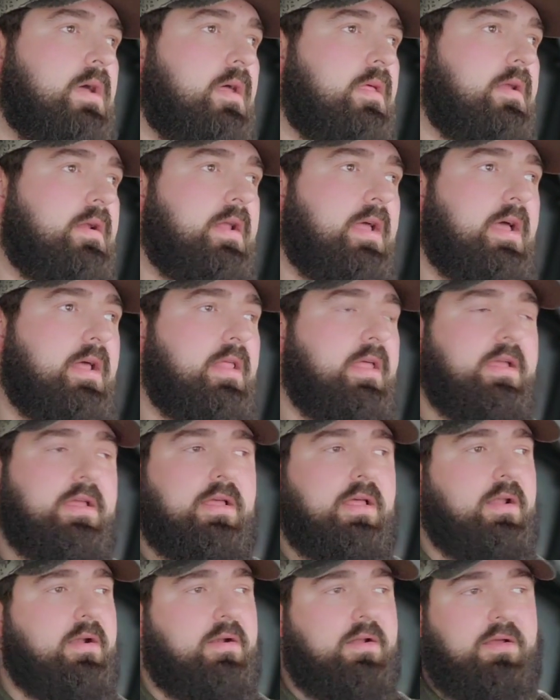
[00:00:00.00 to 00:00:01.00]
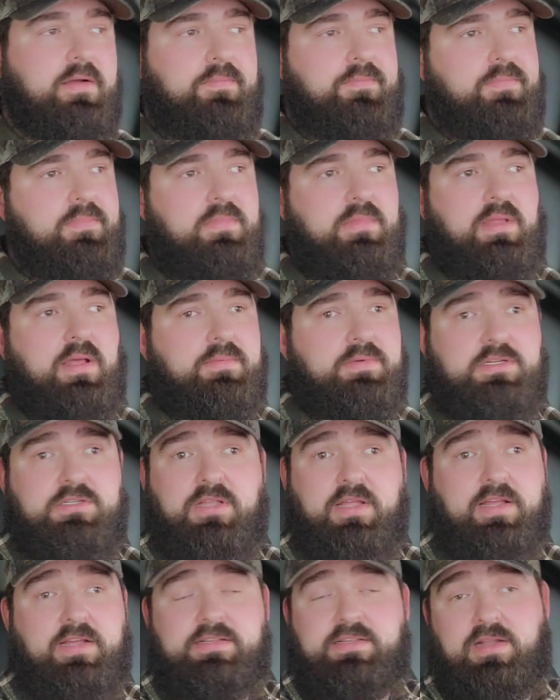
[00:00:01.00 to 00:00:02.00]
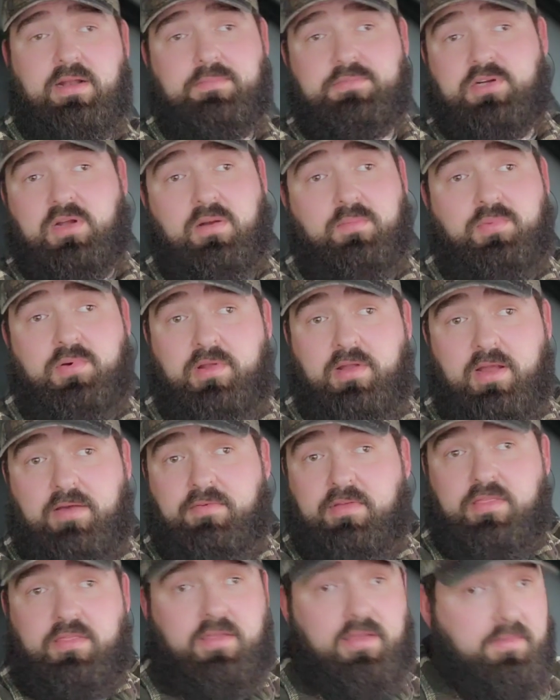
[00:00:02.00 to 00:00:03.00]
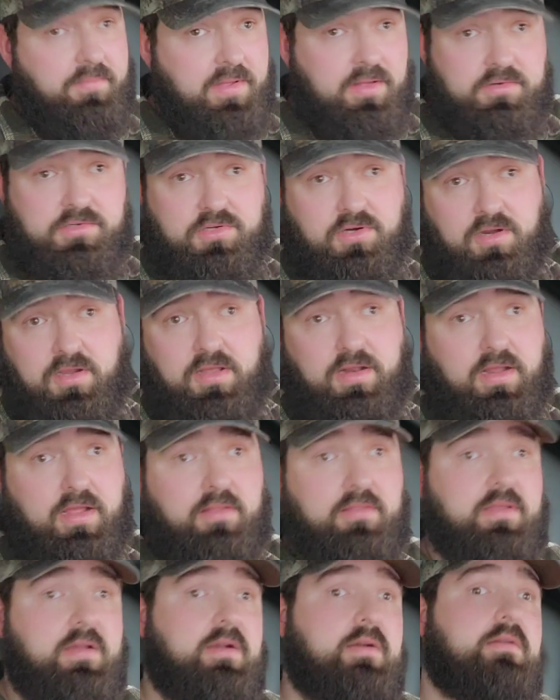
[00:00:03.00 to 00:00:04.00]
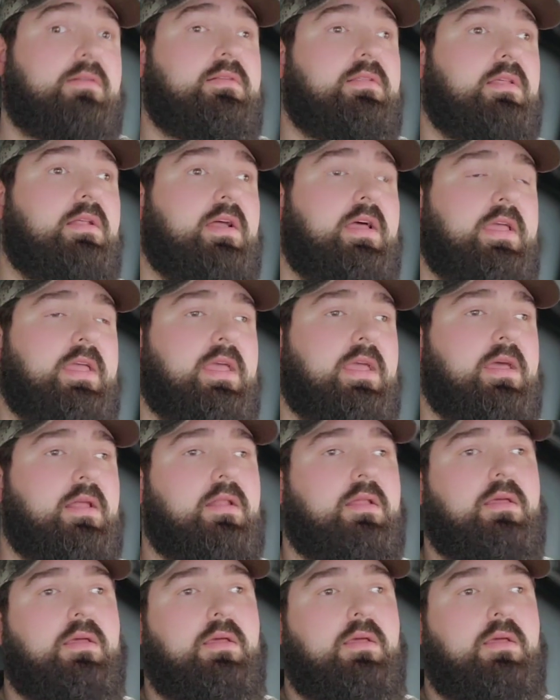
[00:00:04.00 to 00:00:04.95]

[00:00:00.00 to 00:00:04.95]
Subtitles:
than that, like, I don't know. I'm just, like I said, I'm trying to put everything about trucking out there that I can.